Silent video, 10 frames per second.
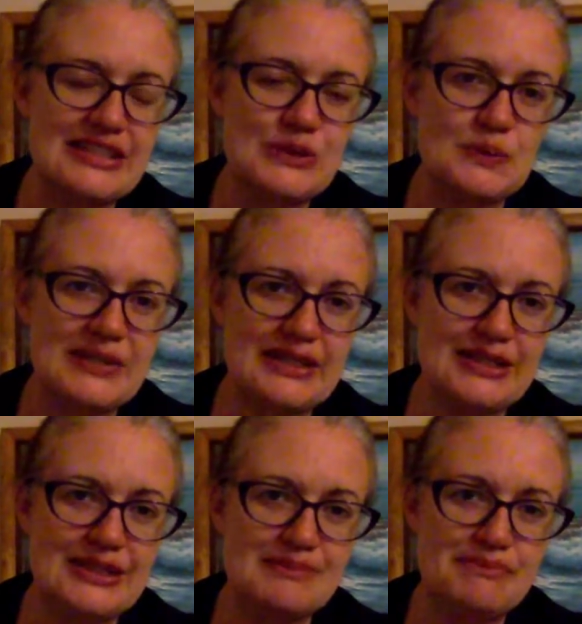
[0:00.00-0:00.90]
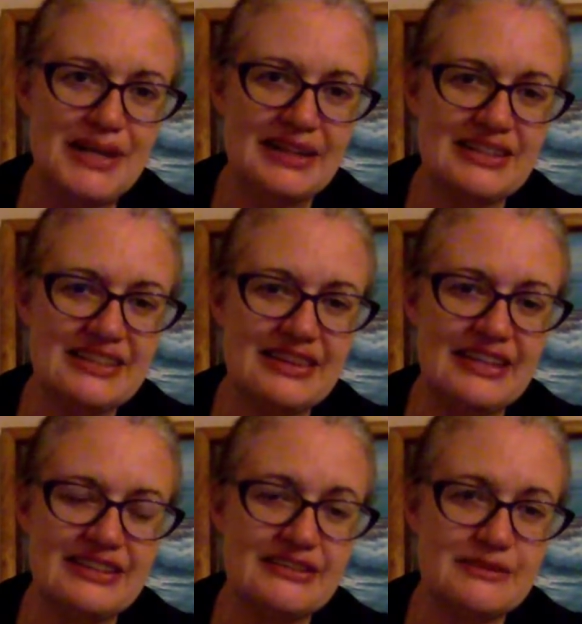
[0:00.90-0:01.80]
when I picked it
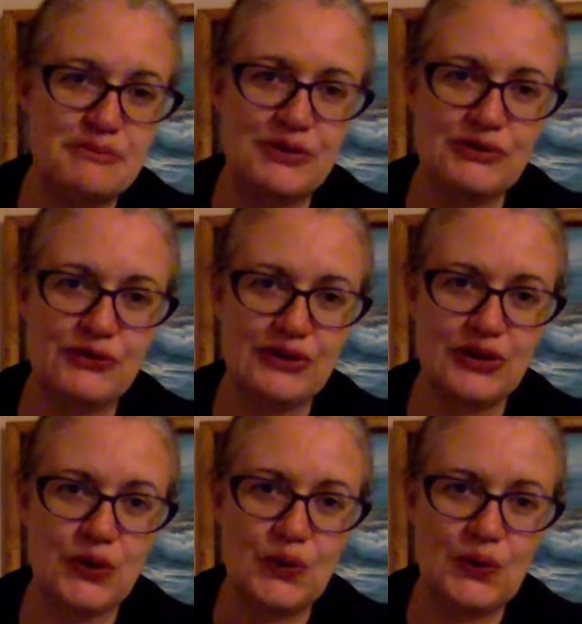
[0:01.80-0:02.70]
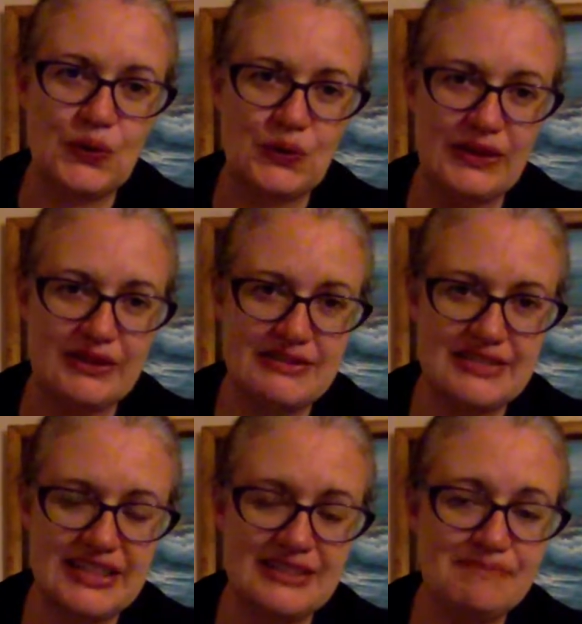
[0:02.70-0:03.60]
that it's more for oily
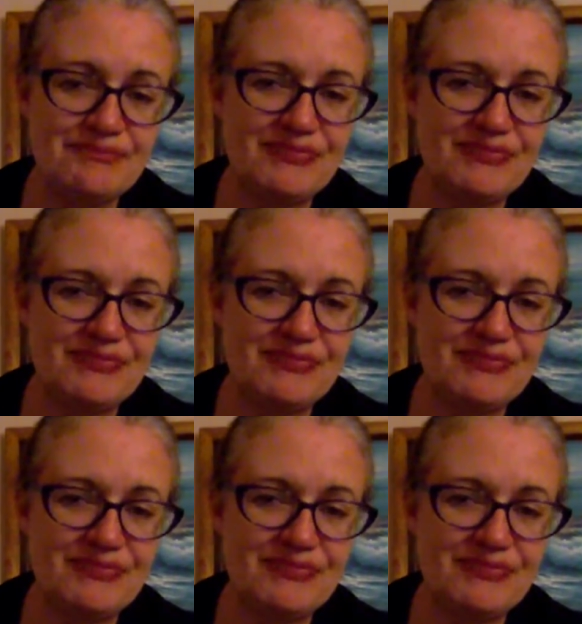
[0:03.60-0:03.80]
skin,